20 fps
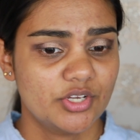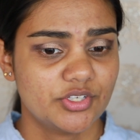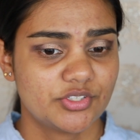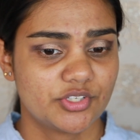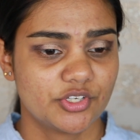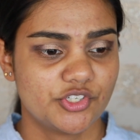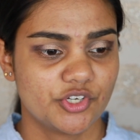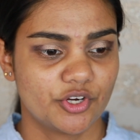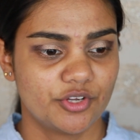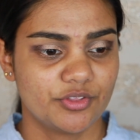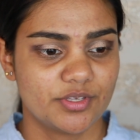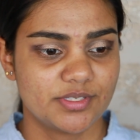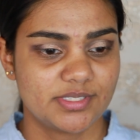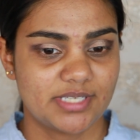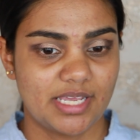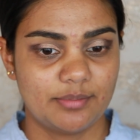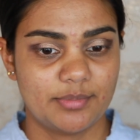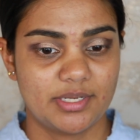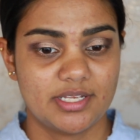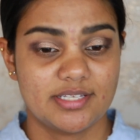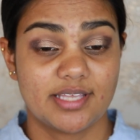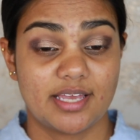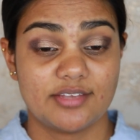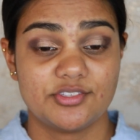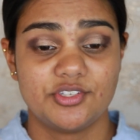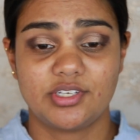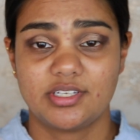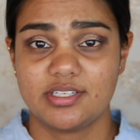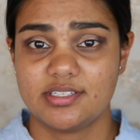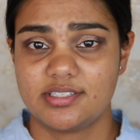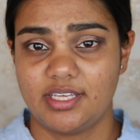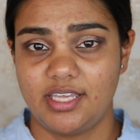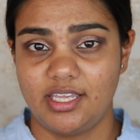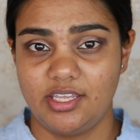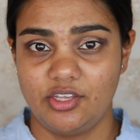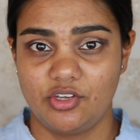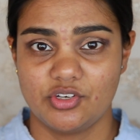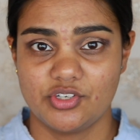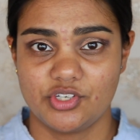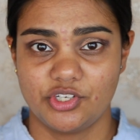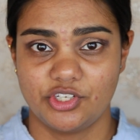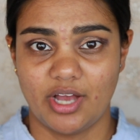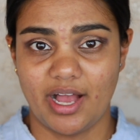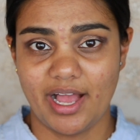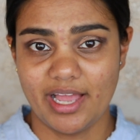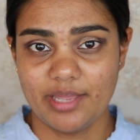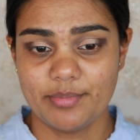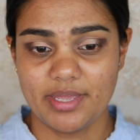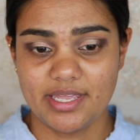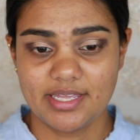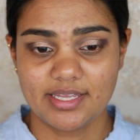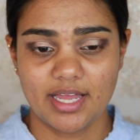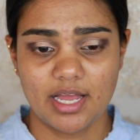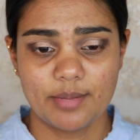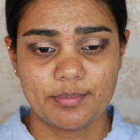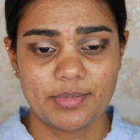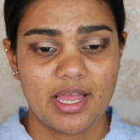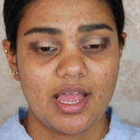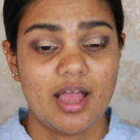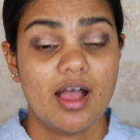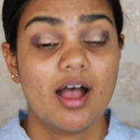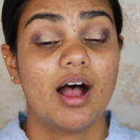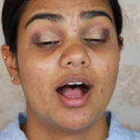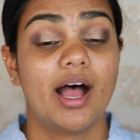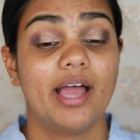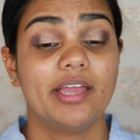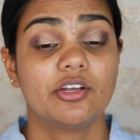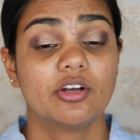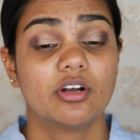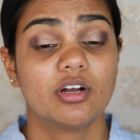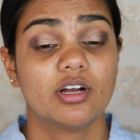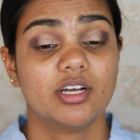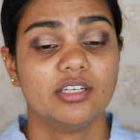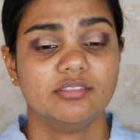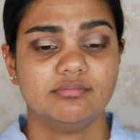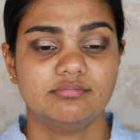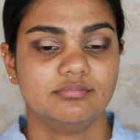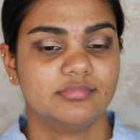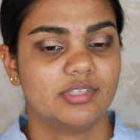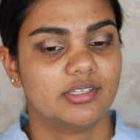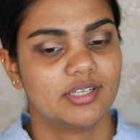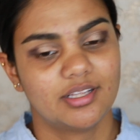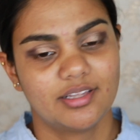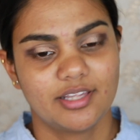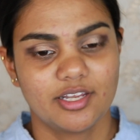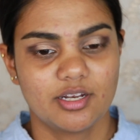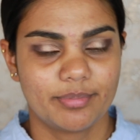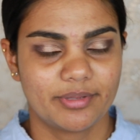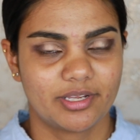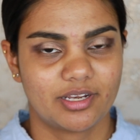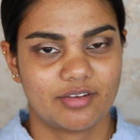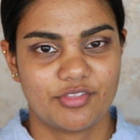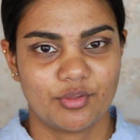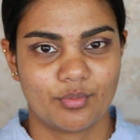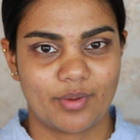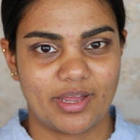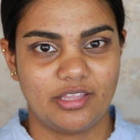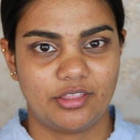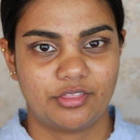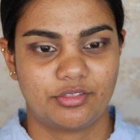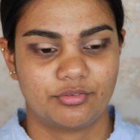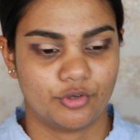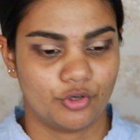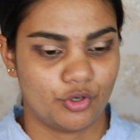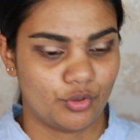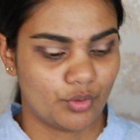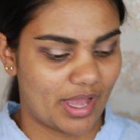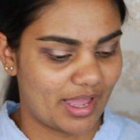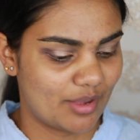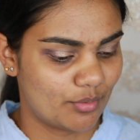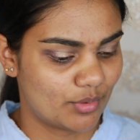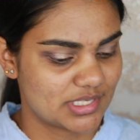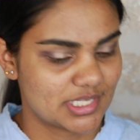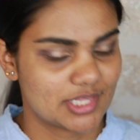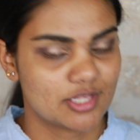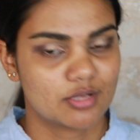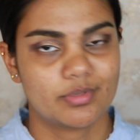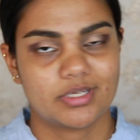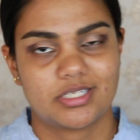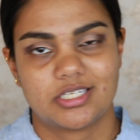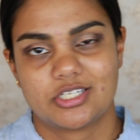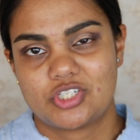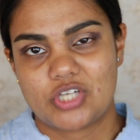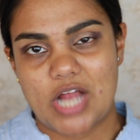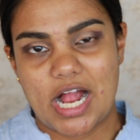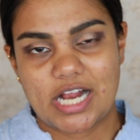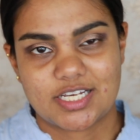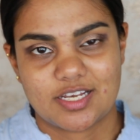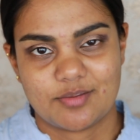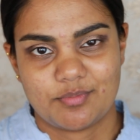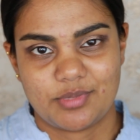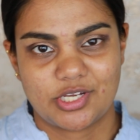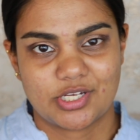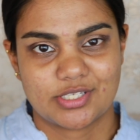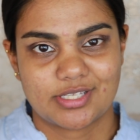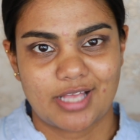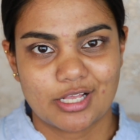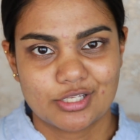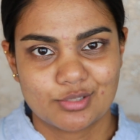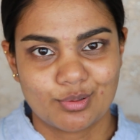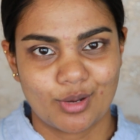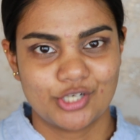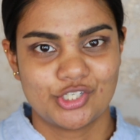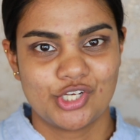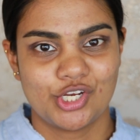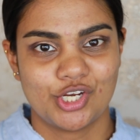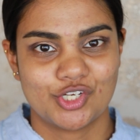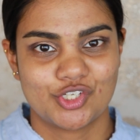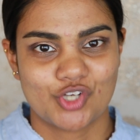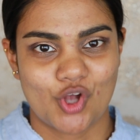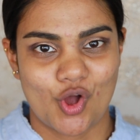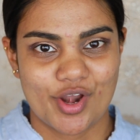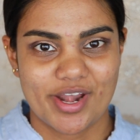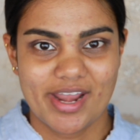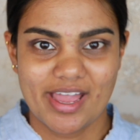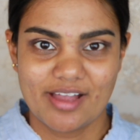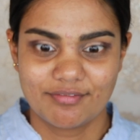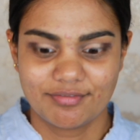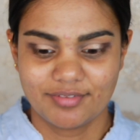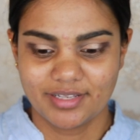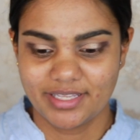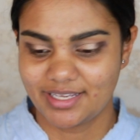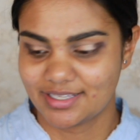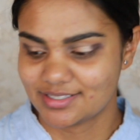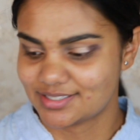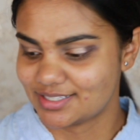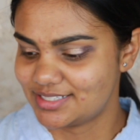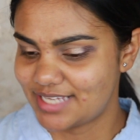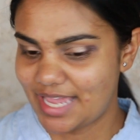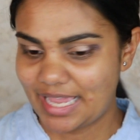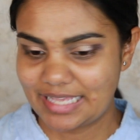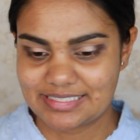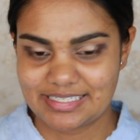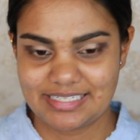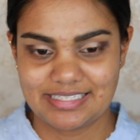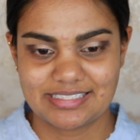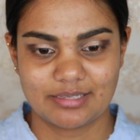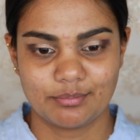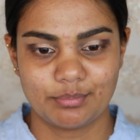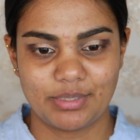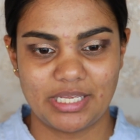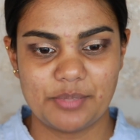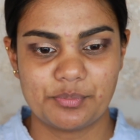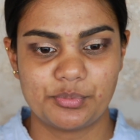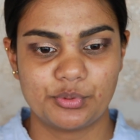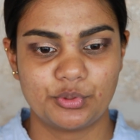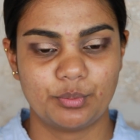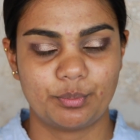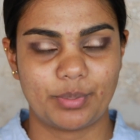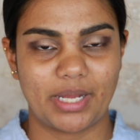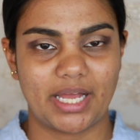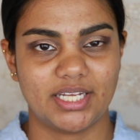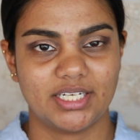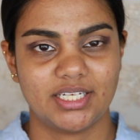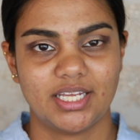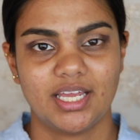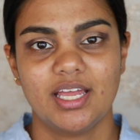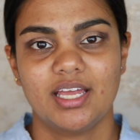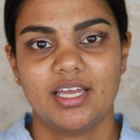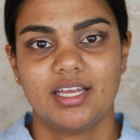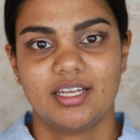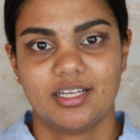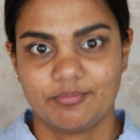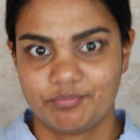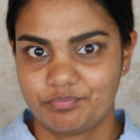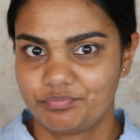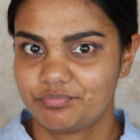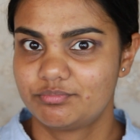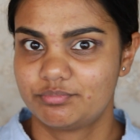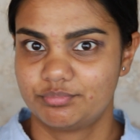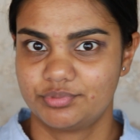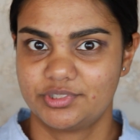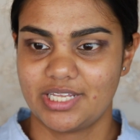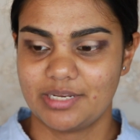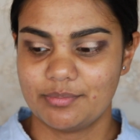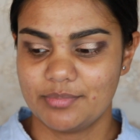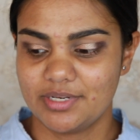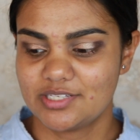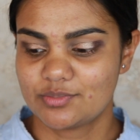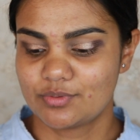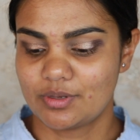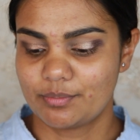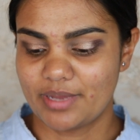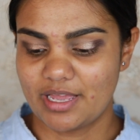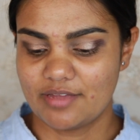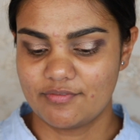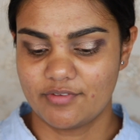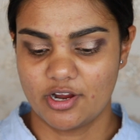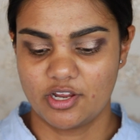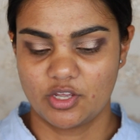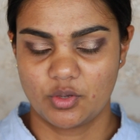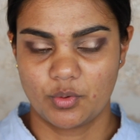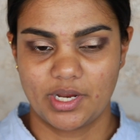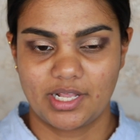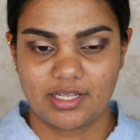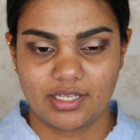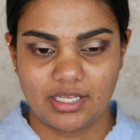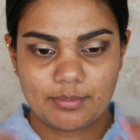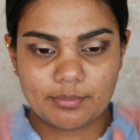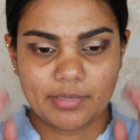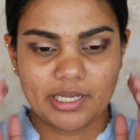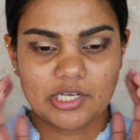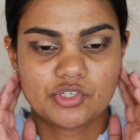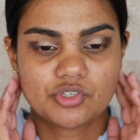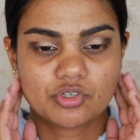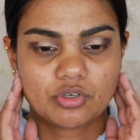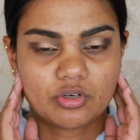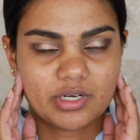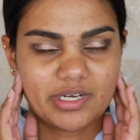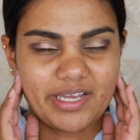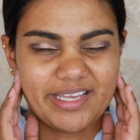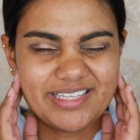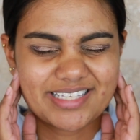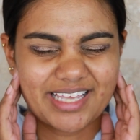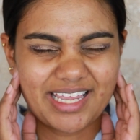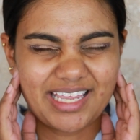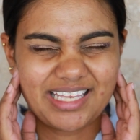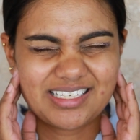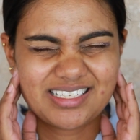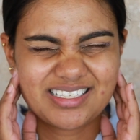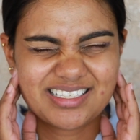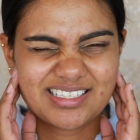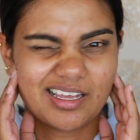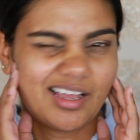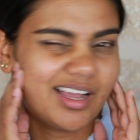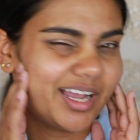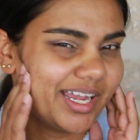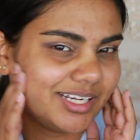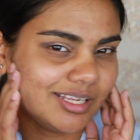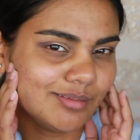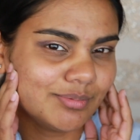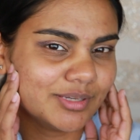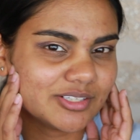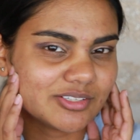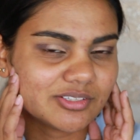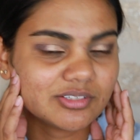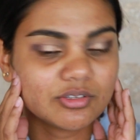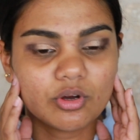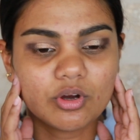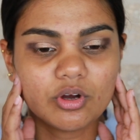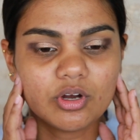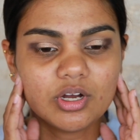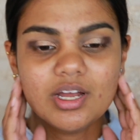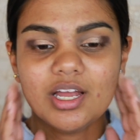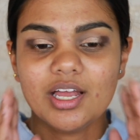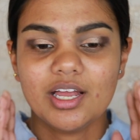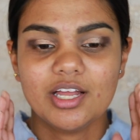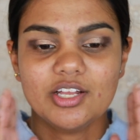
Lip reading: So during those 10 minutes, as you can see, you can do your eye makeup. I got a little bit of the way through. I was a little bit distracted because I was watching a show on Netflix and texting some people, but 10 minutes went by very quickly. My jaw is a tiny bit sore